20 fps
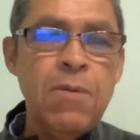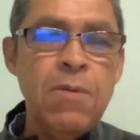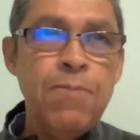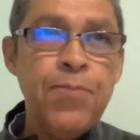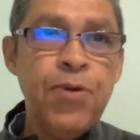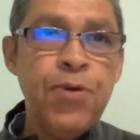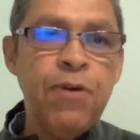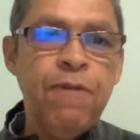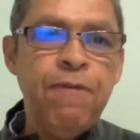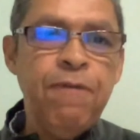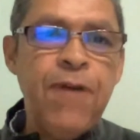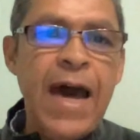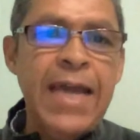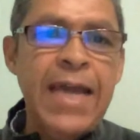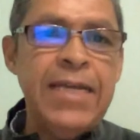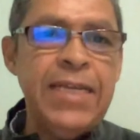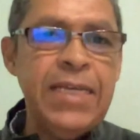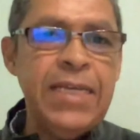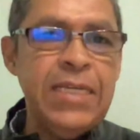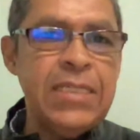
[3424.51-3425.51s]

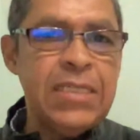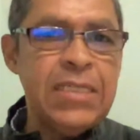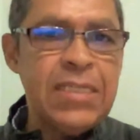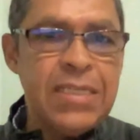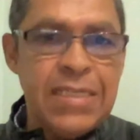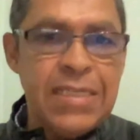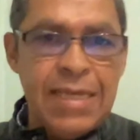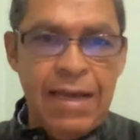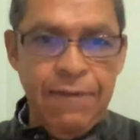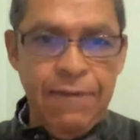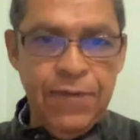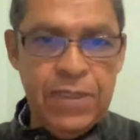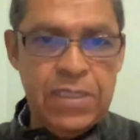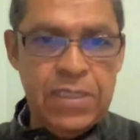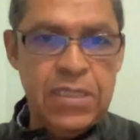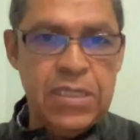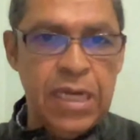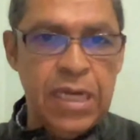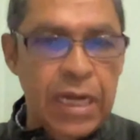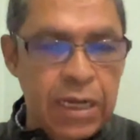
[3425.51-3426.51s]
providing service
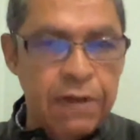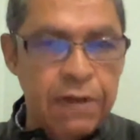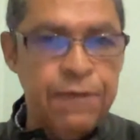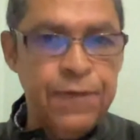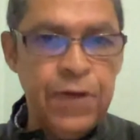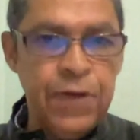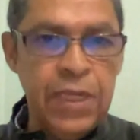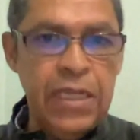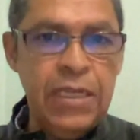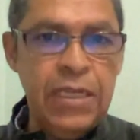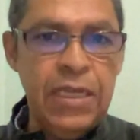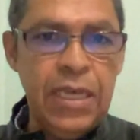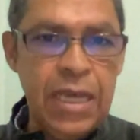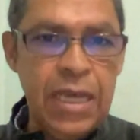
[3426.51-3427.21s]
delivery